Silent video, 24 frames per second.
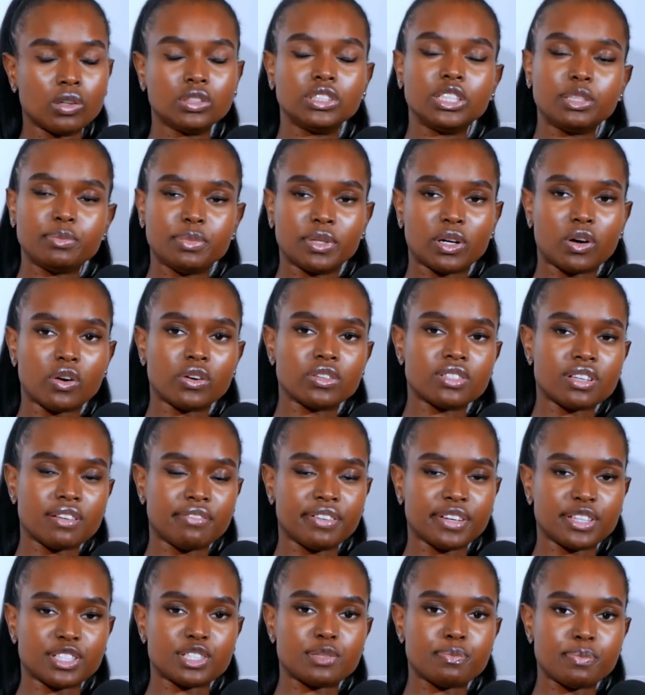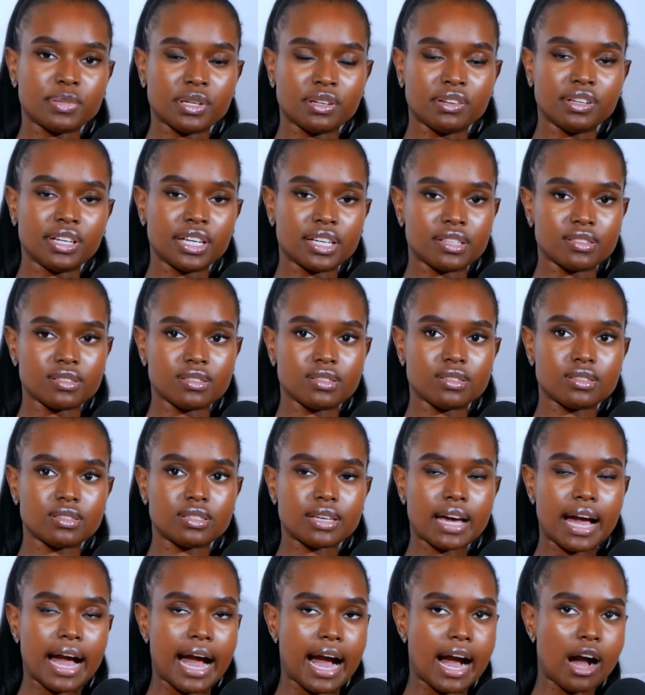only because I've
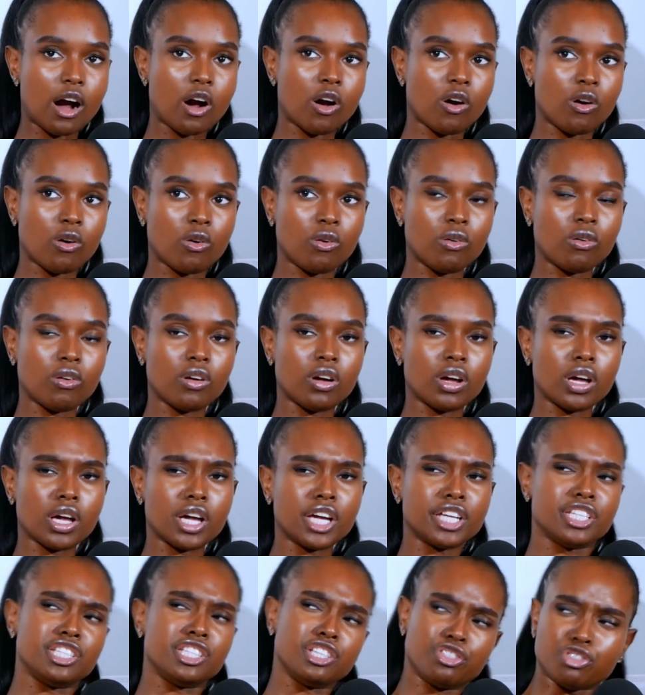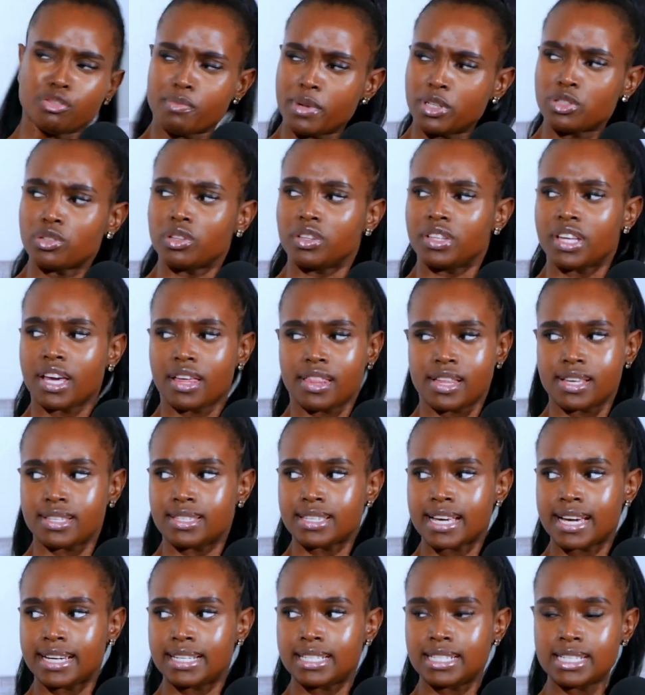experienced how detrimental the other
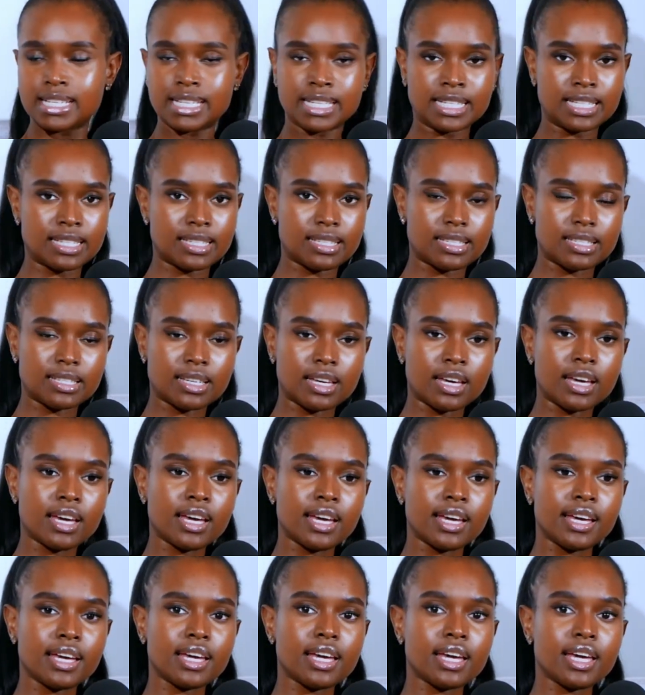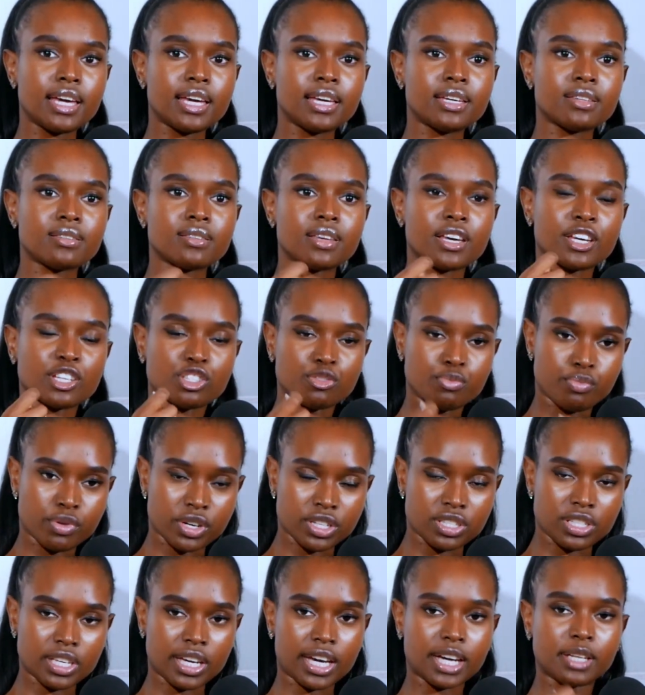side is is
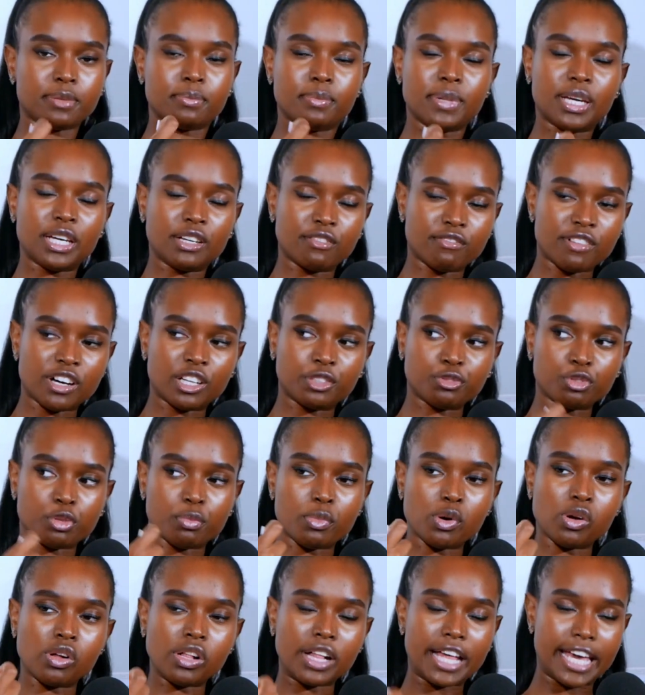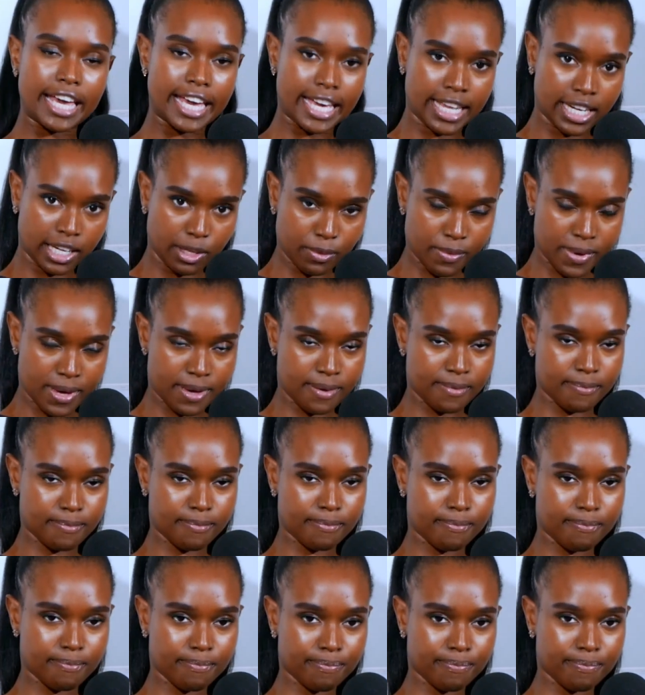expressing and being vulnerable anyway